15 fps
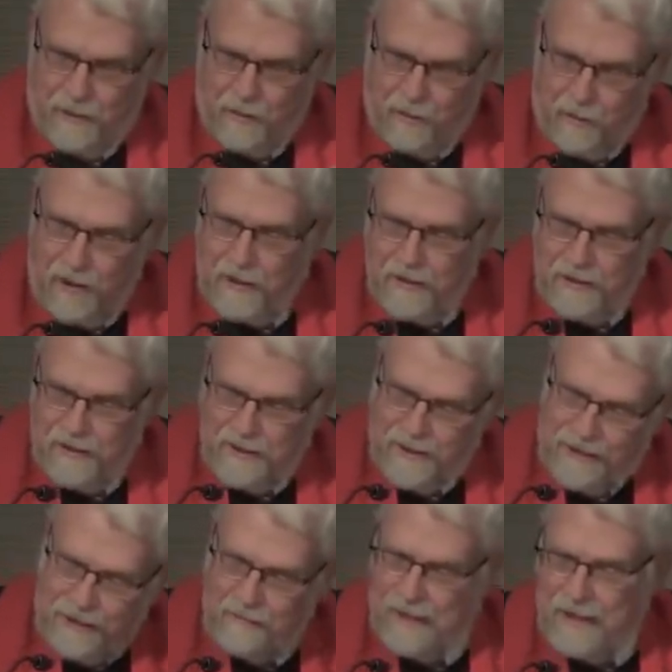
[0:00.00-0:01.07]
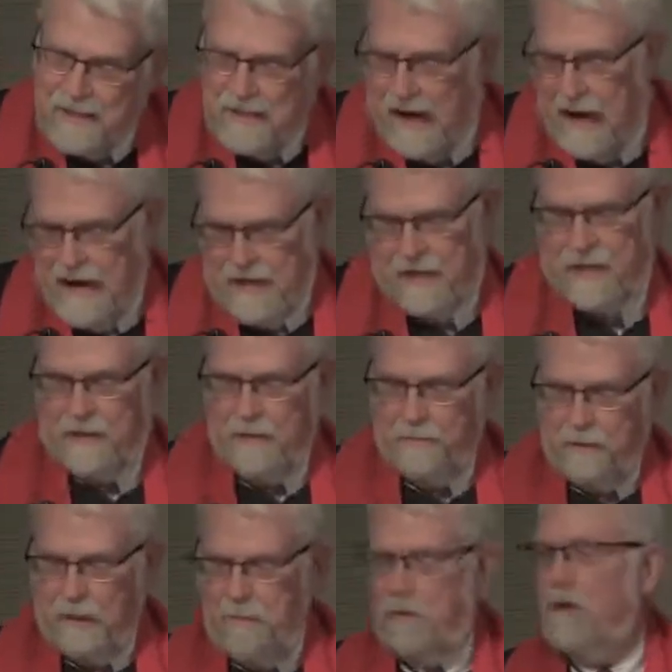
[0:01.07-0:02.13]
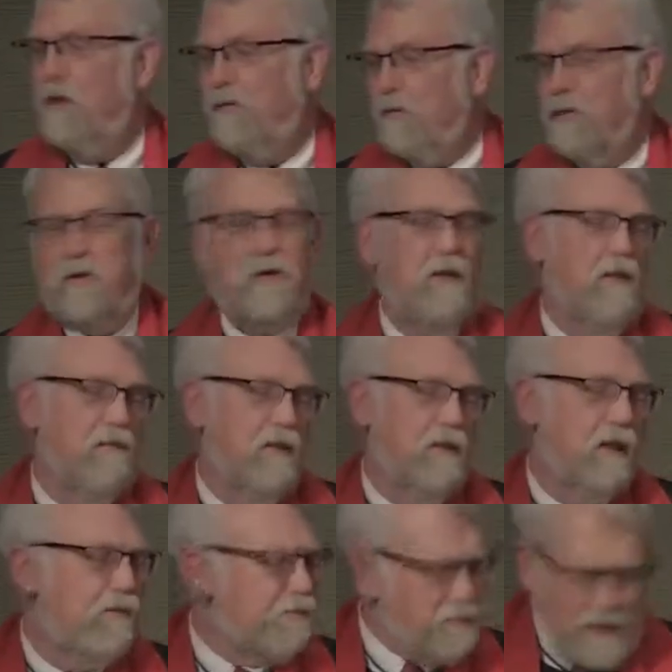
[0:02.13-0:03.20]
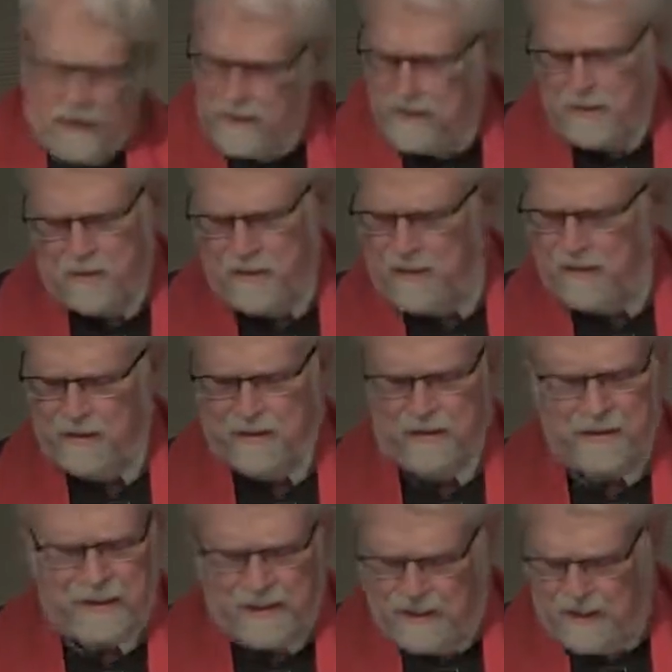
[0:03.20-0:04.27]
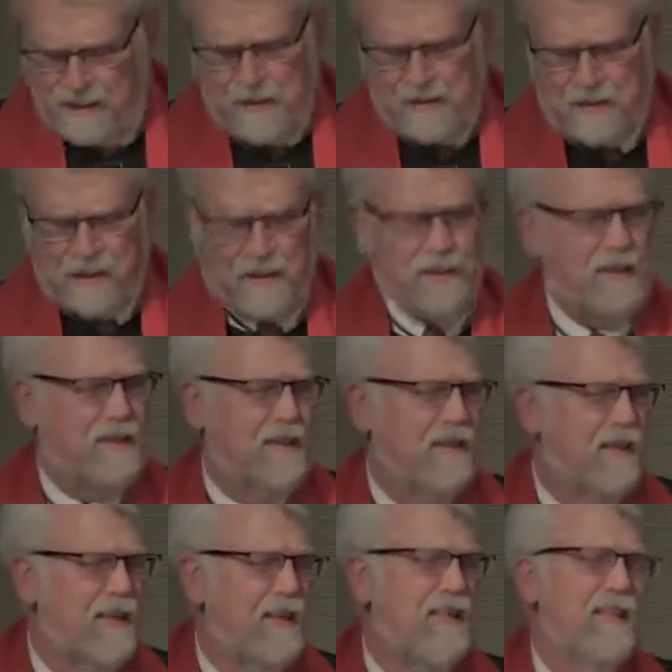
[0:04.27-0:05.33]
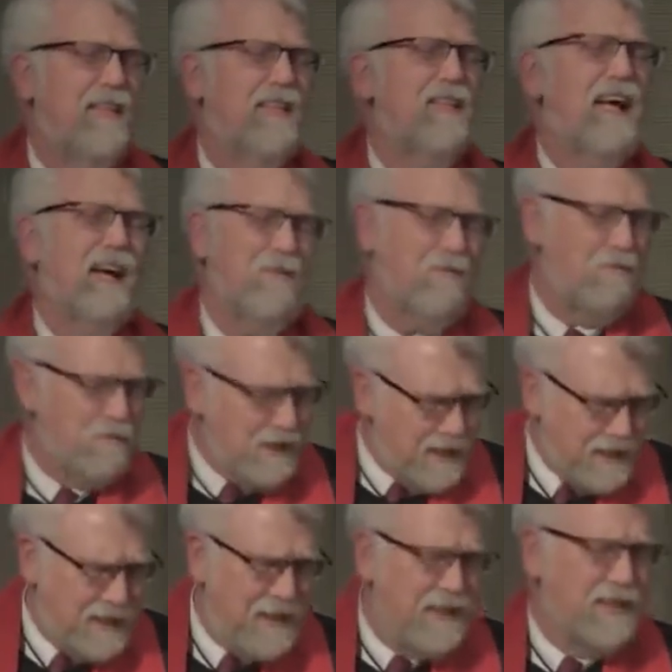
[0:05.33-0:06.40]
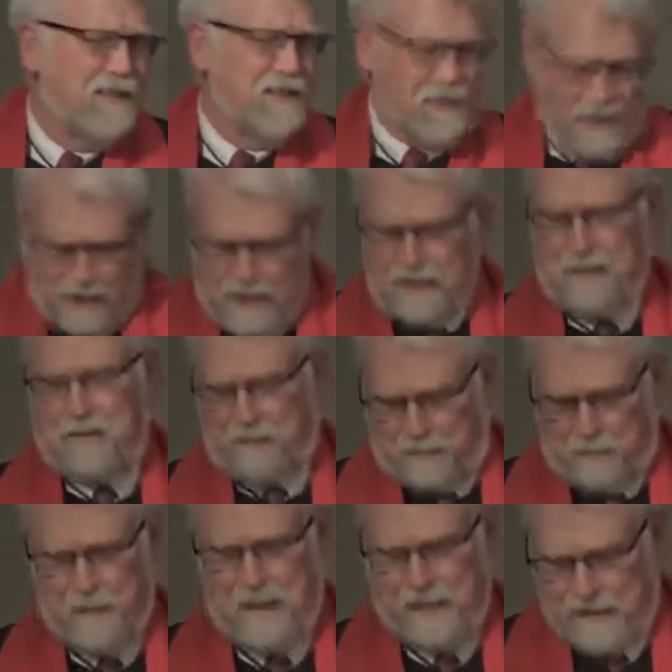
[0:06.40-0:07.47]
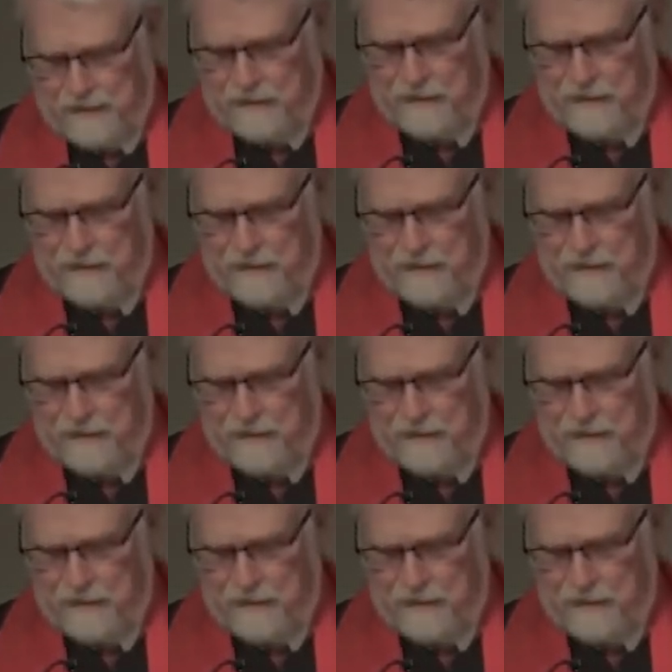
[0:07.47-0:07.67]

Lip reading: What have I done? My beautiful children, they fight each other. They kill each other. That really exhausts me.